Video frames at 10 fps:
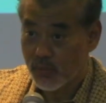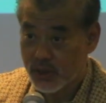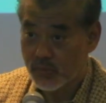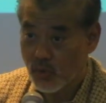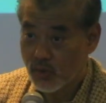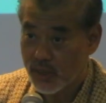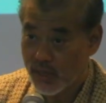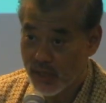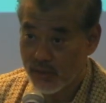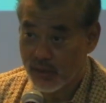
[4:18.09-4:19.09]
much more
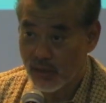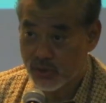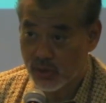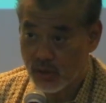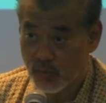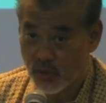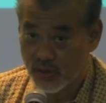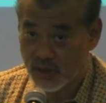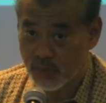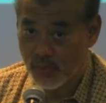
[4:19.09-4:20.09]
than agricultural
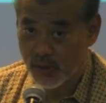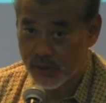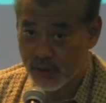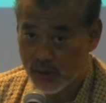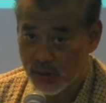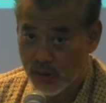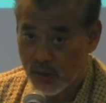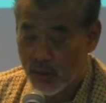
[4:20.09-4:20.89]
commodity prices.